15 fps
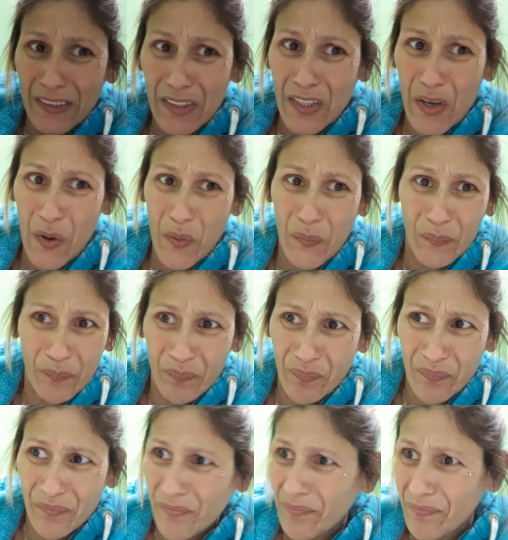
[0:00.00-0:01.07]
no.
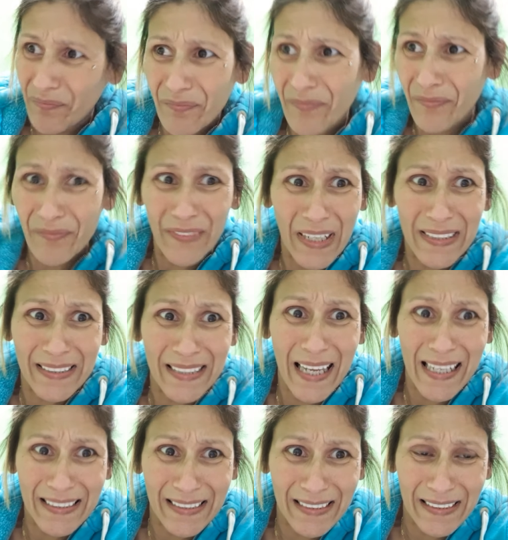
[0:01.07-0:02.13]
That's
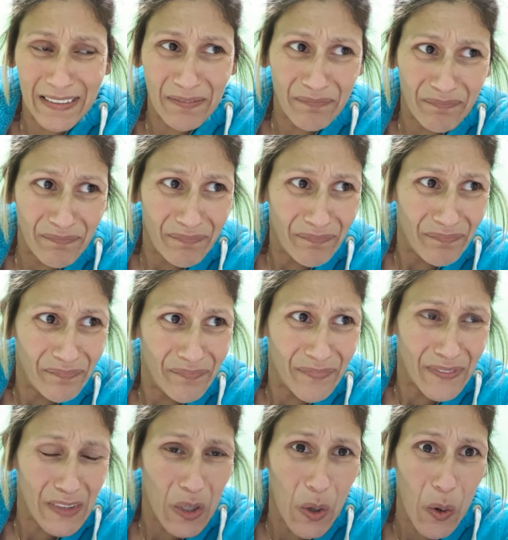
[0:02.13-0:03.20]
nasty.
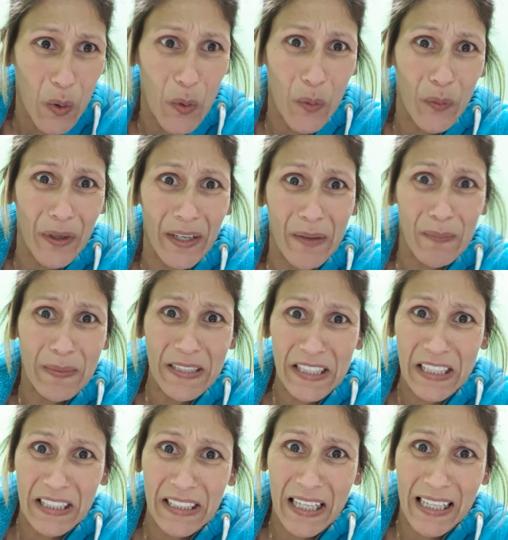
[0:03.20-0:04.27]

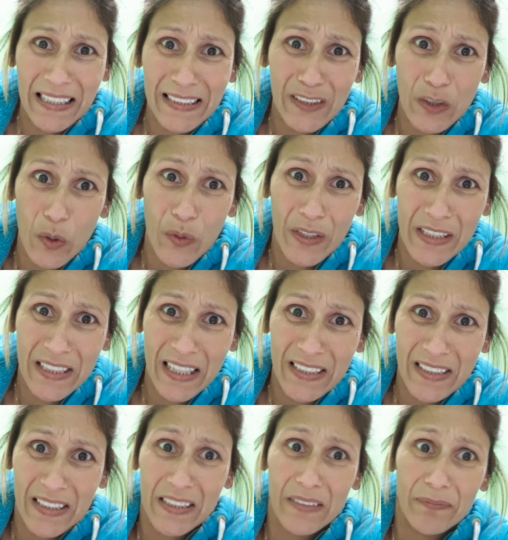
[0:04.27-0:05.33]
OMG, that is so
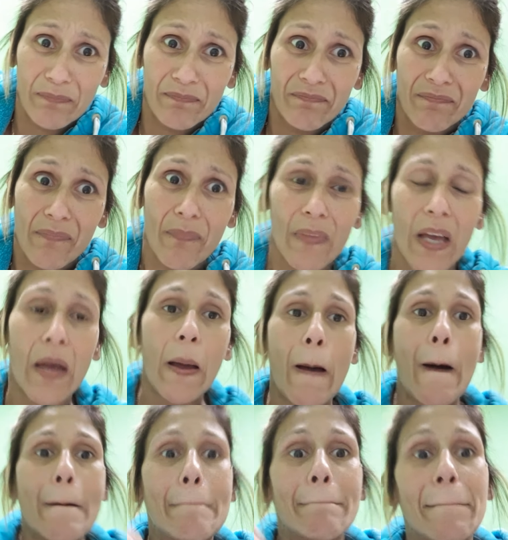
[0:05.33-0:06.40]
disgusting.
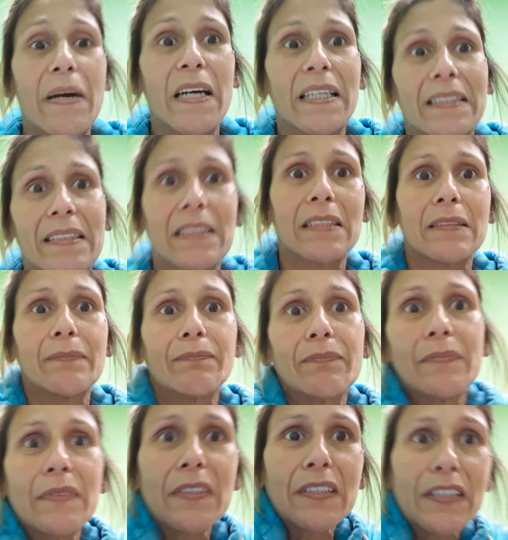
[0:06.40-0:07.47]
But
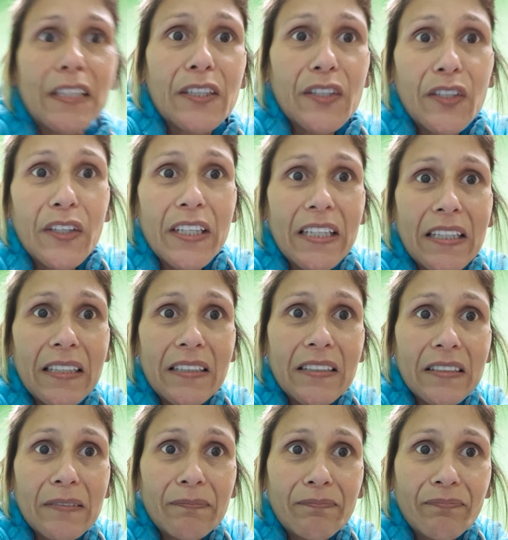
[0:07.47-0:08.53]
the cookies,
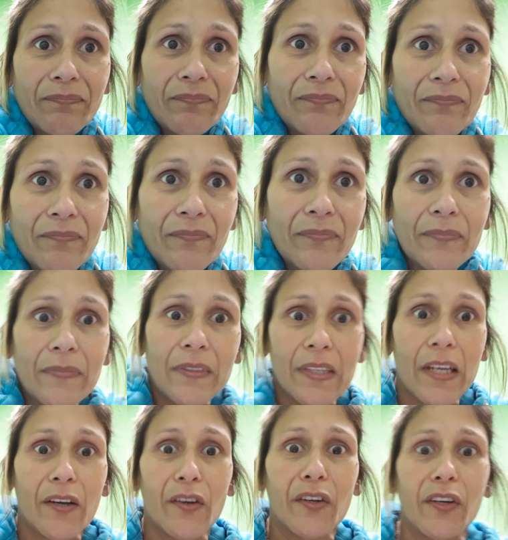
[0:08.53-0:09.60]

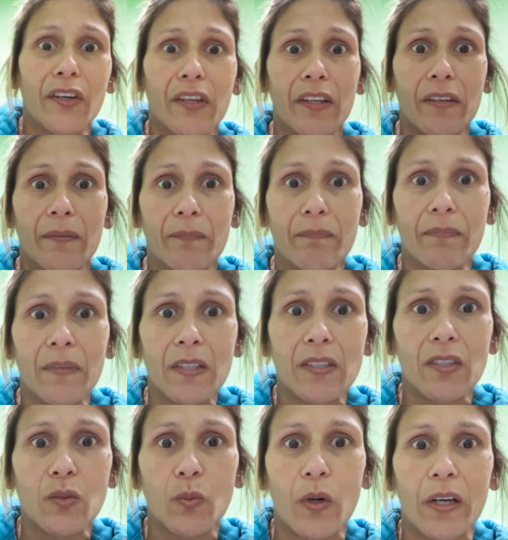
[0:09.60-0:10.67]
they're good. This
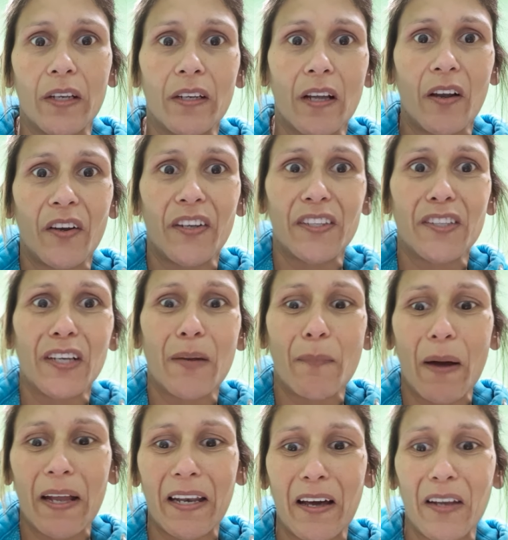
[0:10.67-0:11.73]
is one. I already took a
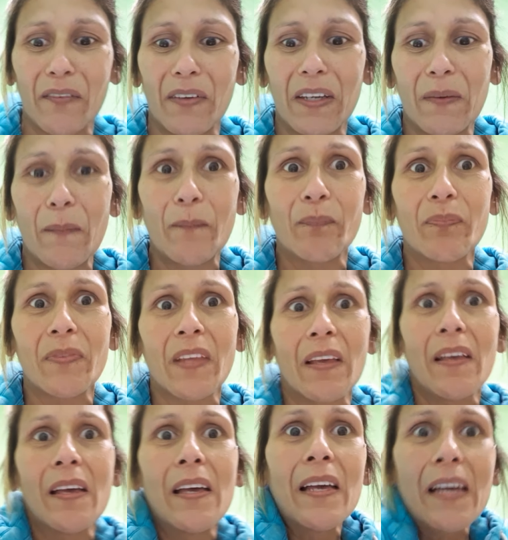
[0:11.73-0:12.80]
bite out of it.
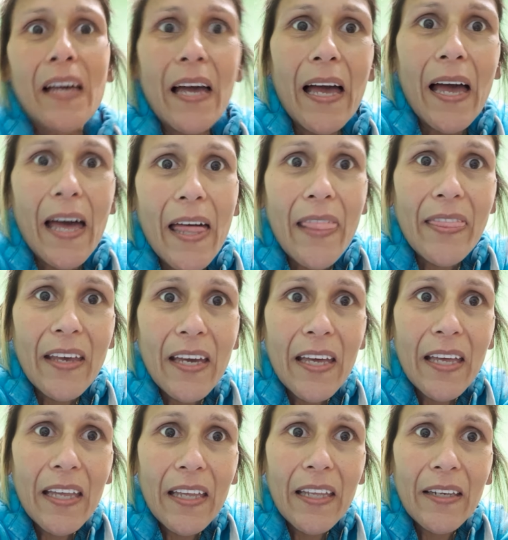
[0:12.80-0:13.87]
And
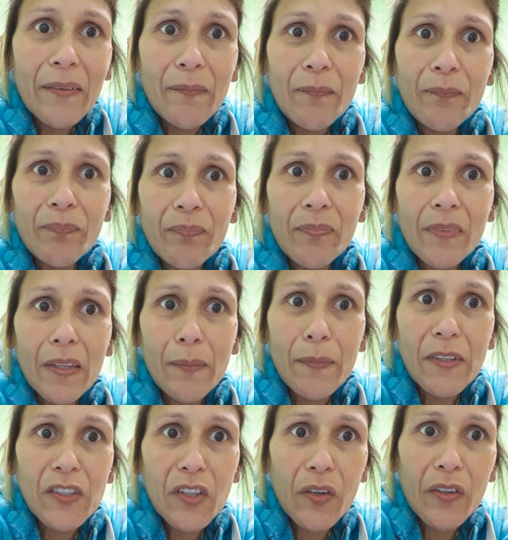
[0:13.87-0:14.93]
then, let me
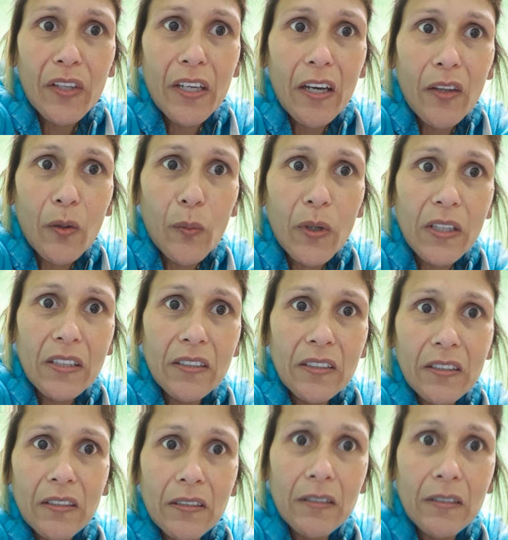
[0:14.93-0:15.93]
show you the other ones.